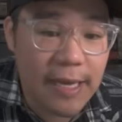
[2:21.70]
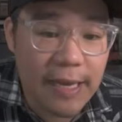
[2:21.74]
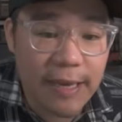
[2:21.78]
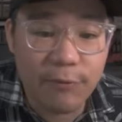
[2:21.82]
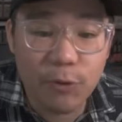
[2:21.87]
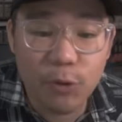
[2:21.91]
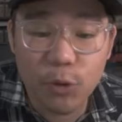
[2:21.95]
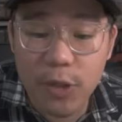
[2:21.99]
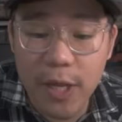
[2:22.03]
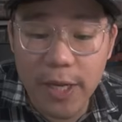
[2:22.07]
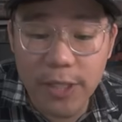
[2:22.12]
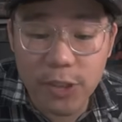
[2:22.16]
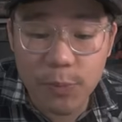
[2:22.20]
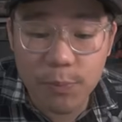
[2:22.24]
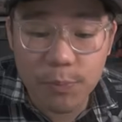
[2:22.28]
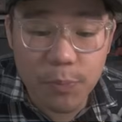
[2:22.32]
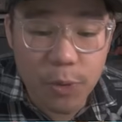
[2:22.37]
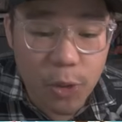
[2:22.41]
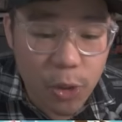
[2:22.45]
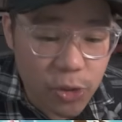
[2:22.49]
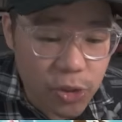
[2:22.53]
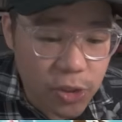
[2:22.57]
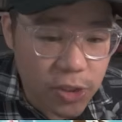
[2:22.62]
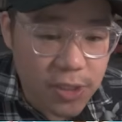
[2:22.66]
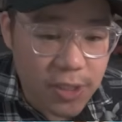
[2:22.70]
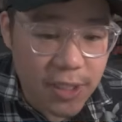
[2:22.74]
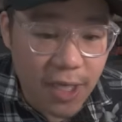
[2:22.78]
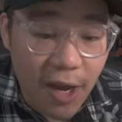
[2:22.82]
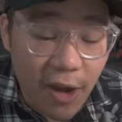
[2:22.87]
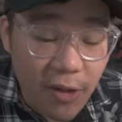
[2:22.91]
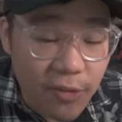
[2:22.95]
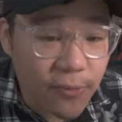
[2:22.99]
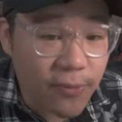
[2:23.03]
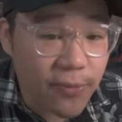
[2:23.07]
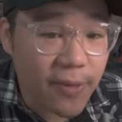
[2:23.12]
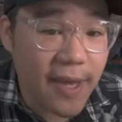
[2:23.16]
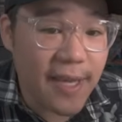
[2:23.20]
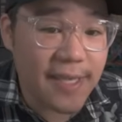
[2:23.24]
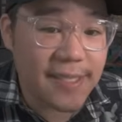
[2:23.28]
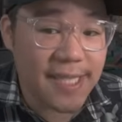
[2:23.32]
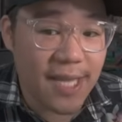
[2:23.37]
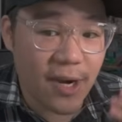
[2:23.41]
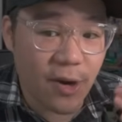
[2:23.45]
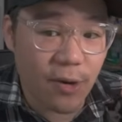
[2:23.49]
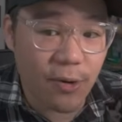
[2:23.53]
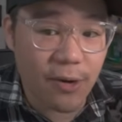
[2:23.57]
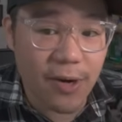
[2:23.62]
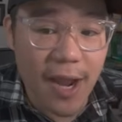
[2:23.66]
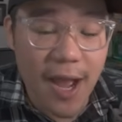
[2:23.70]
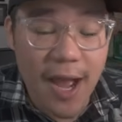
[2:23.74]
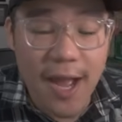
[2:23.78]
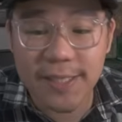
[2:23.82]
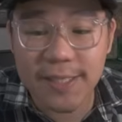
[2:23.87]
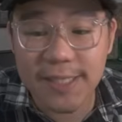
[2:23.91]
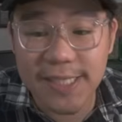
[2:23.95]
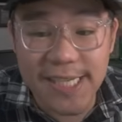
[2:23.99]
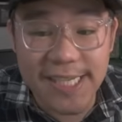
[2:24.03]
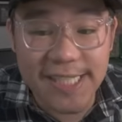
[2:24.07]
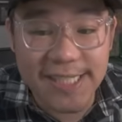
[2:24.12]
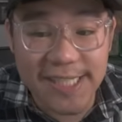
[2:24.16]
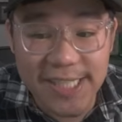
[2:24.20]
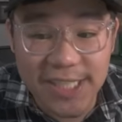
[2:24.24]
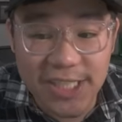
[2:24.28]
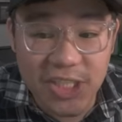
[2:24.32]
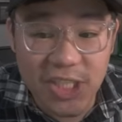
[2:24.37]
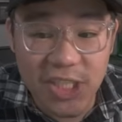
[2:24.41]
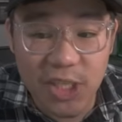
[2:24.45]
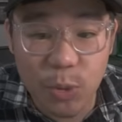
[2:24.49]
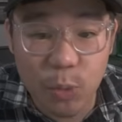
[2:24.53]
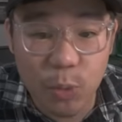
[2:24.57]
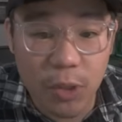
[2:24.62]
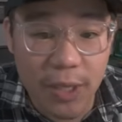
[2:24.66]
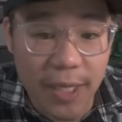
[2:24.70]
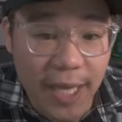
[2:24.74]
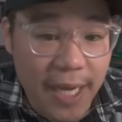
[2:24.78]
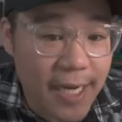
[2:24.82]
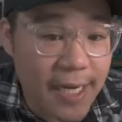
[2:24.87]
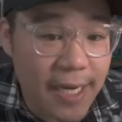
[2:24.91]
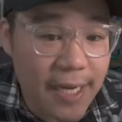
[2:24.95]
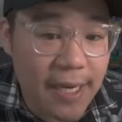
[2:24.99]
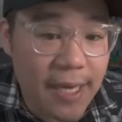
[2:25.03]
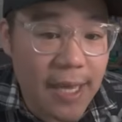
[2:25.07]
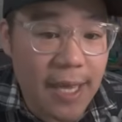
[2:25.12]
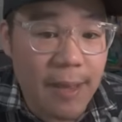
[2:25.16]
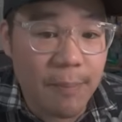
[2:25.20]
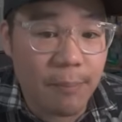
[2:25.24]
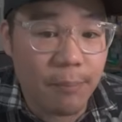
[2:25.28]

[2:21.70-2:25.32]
If you'd like to purchase other things that are not TCG related,